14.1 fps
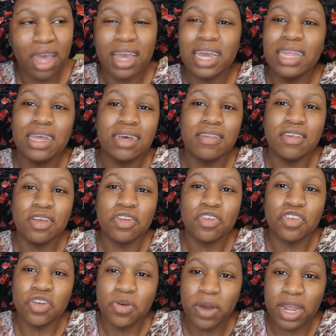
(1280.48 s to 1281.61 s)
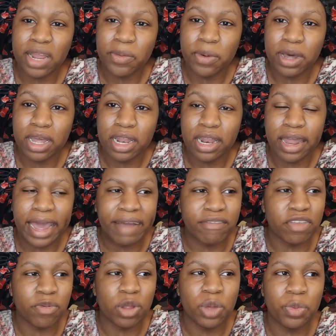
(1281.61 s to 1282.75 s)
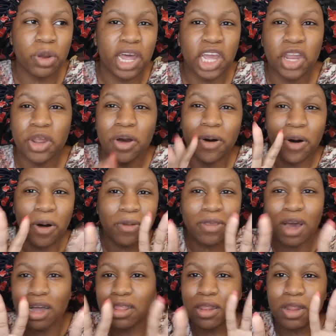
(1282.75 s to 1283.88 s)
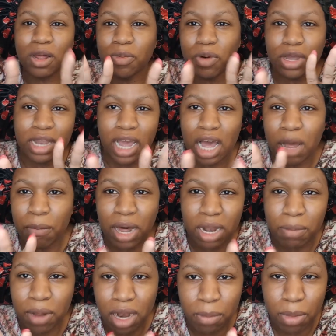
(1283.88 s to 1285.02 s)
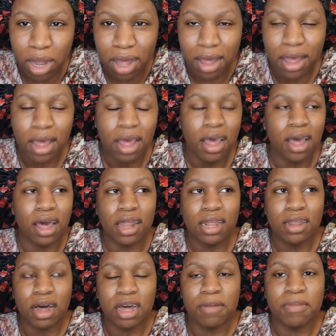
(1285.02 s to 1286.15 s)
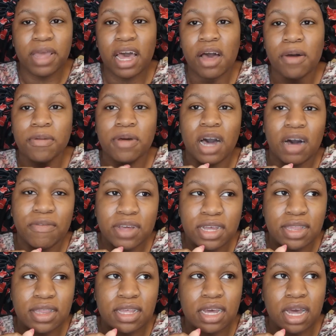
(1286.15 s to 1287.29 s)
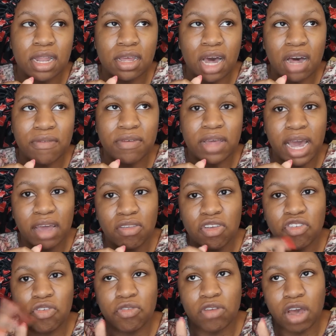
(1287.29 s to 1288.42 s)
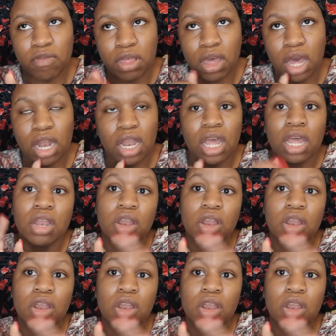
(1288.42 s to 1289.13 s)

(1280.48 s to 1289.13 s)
He doesn't shoot anyone. They have this really weird, like, you know, oh, talk the little boy down, blah, blah, blah, blah. They talk him down. Coffee gets the gun. Coffee accidentally shoots off the gun.